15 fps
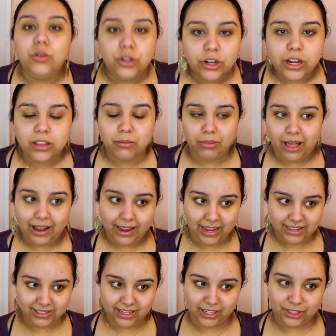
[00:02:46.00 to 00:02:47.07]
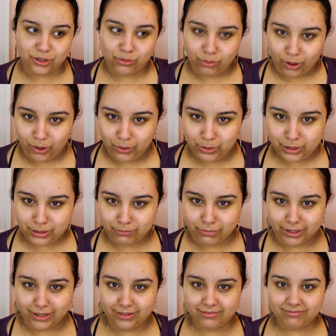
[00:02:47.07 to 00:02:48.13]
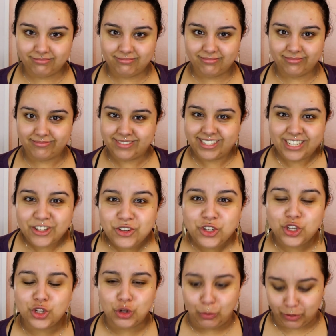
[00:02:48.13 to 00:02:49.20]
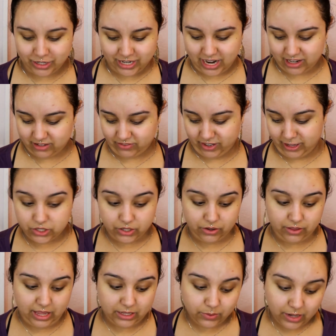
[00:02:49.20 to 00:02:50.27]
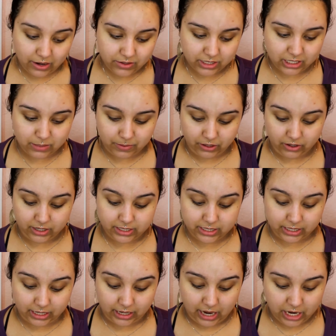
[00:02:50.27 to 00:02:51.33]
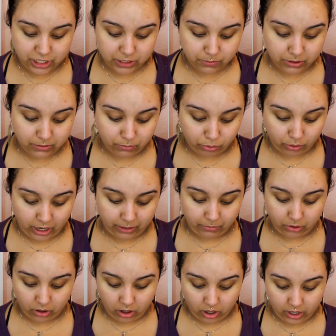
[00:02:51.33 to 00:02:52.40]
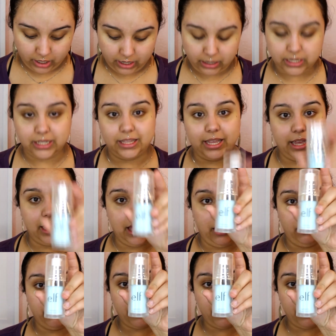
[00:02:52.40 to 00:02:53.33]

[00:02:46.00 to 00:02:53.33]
look at the blackheads, like it's gross but it's still super satisfying. So that's what I was experiencing. I just put primer on. I did the e.l.f.